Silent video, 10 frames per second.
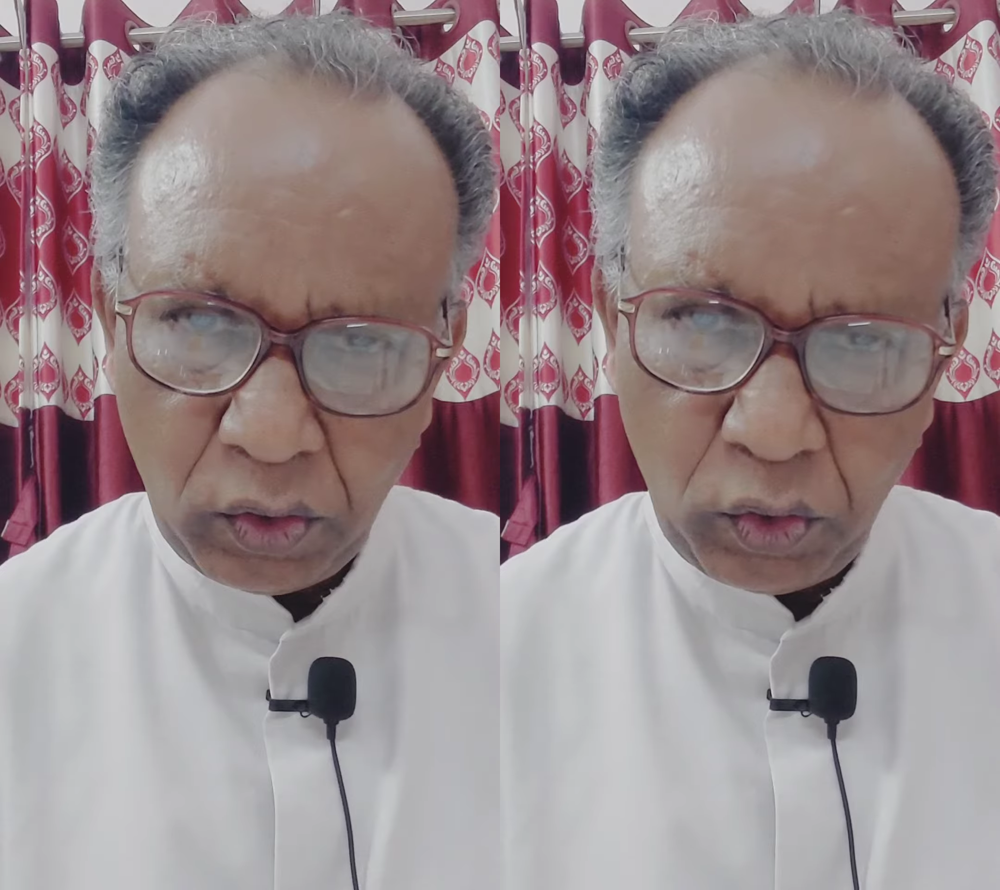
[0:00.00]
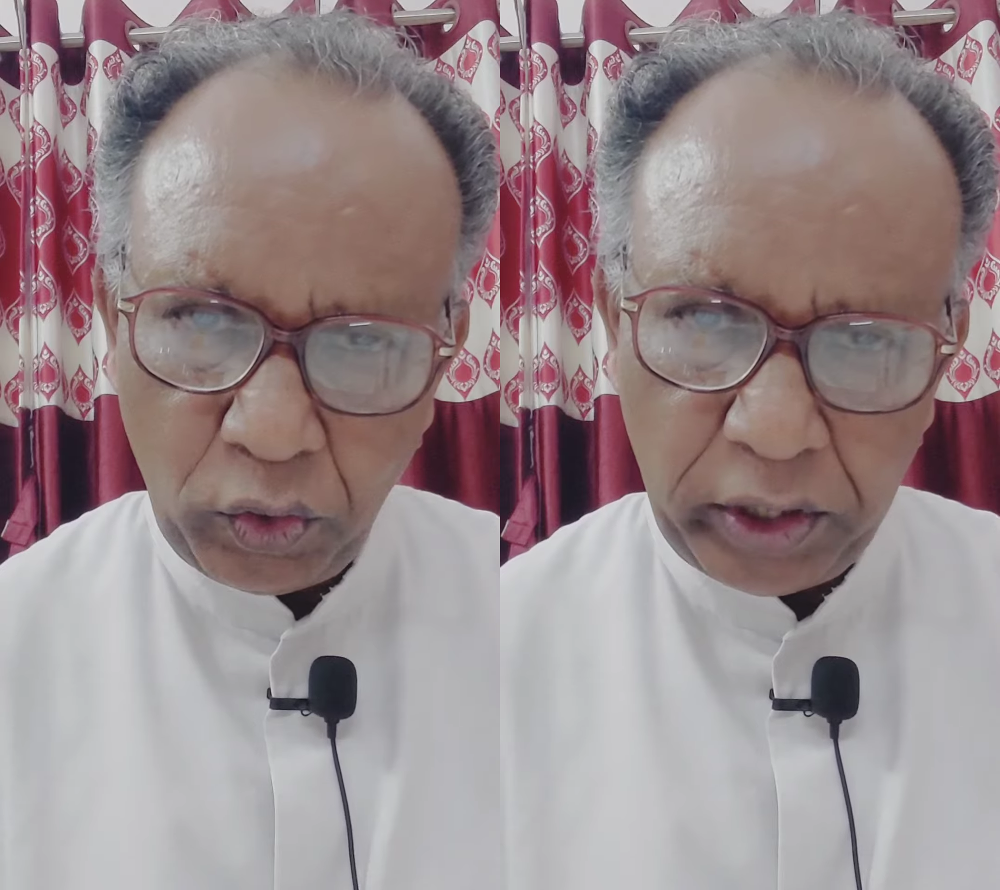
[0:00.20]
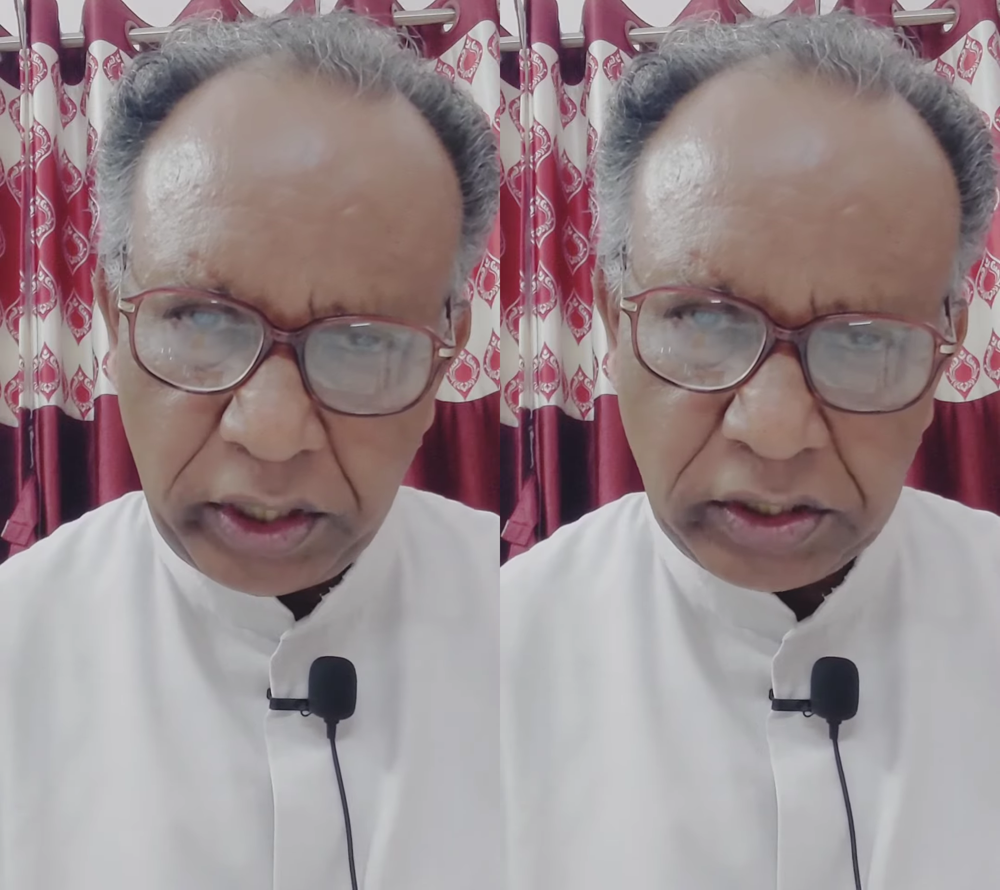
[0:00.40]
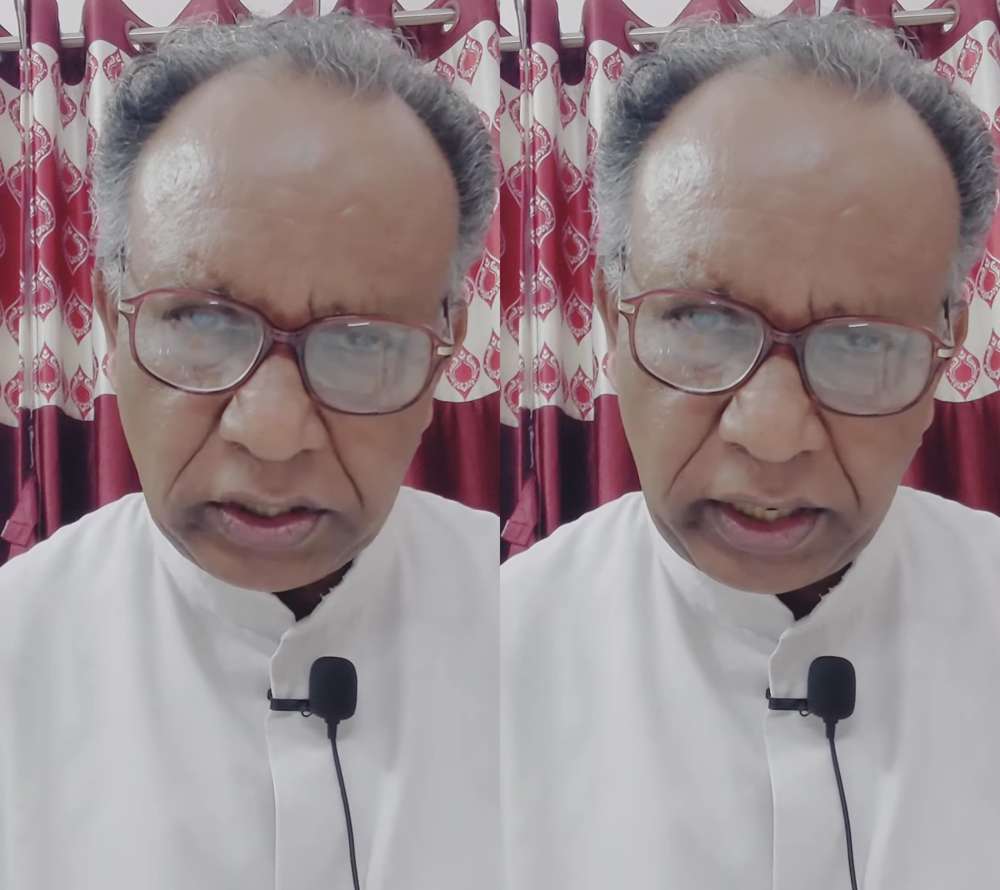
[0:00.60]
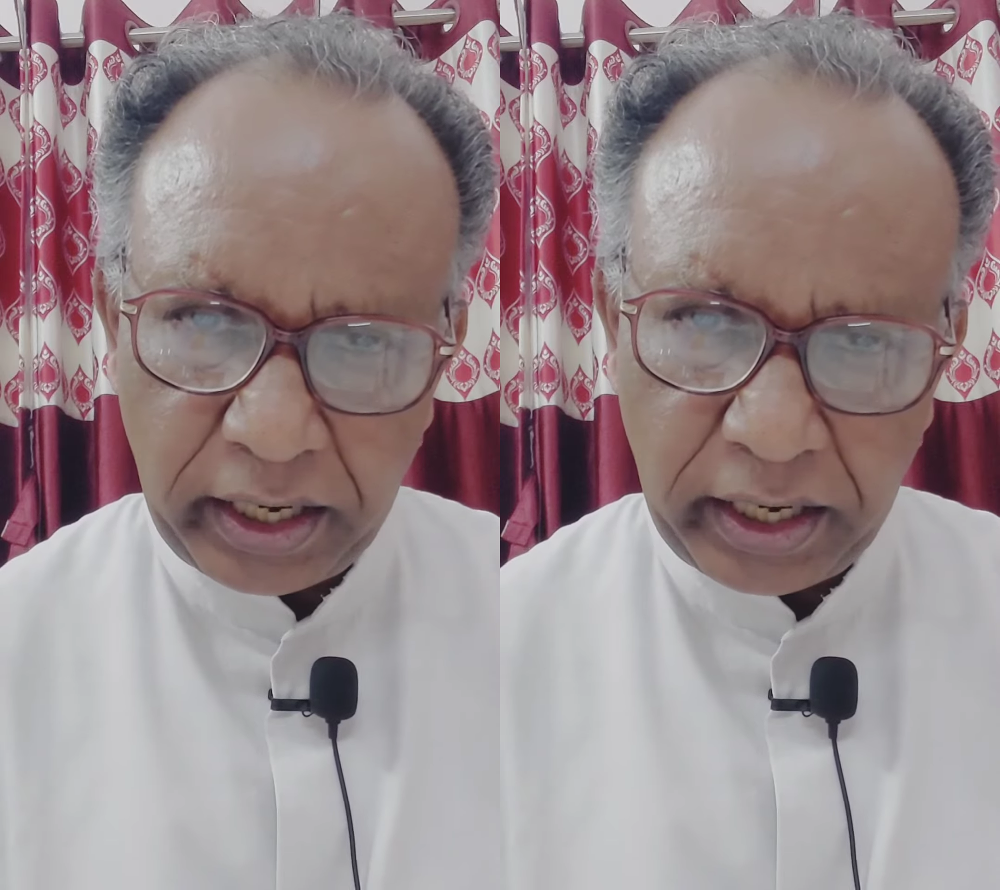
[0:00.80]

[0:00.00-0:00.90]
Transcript: who is the